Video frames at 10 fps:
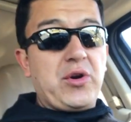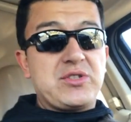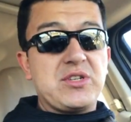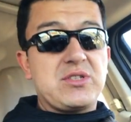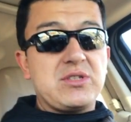her
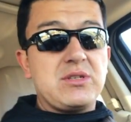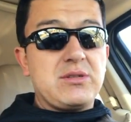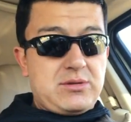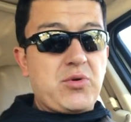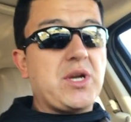says,
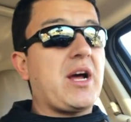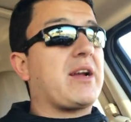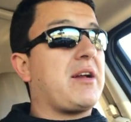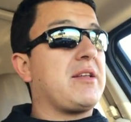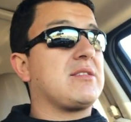29
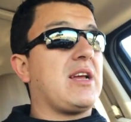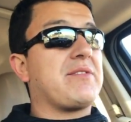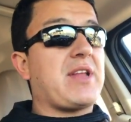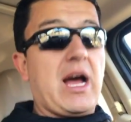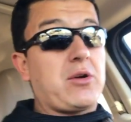credits
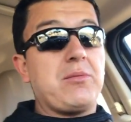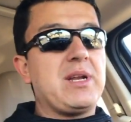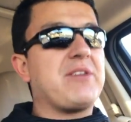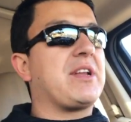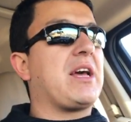left. I couldn't
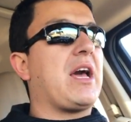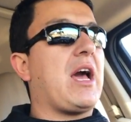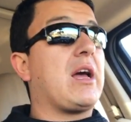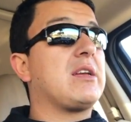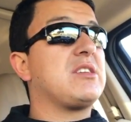believe it.
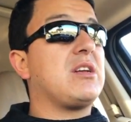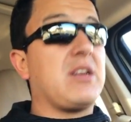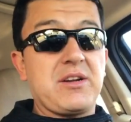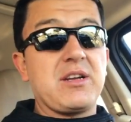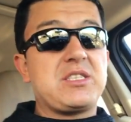
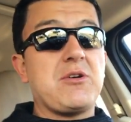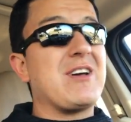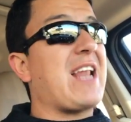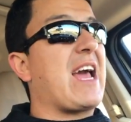Literally, she went